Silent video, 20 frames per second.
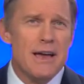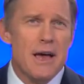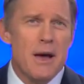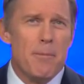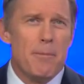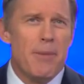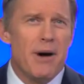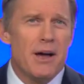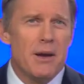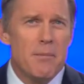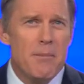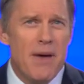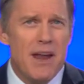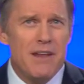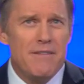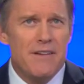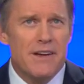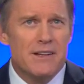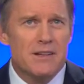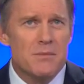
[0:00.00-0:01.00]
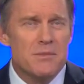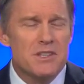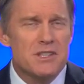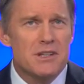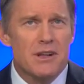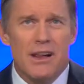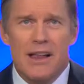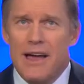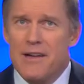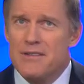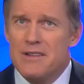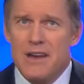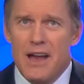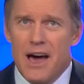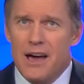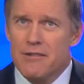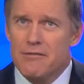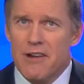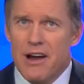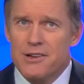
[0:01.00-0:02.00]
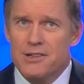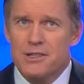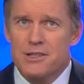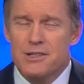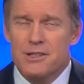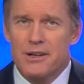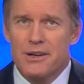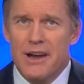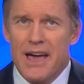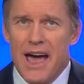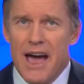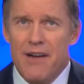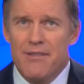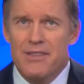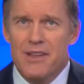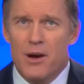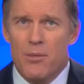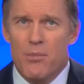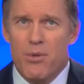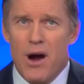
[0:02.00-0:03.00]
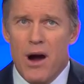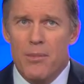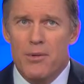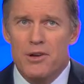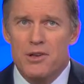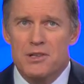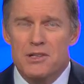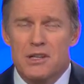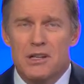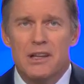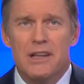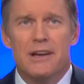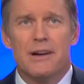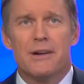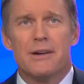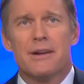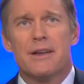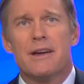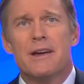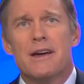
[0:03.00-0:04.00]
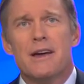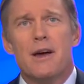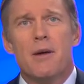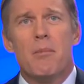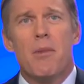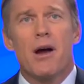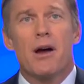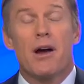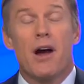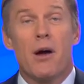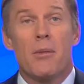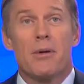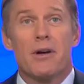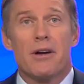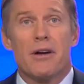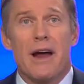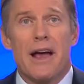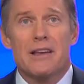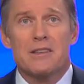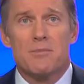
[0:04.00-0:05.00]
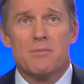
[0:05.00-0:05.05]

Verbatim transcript: but many victims still have not registered to have their properties cleared. Mark Carpenter has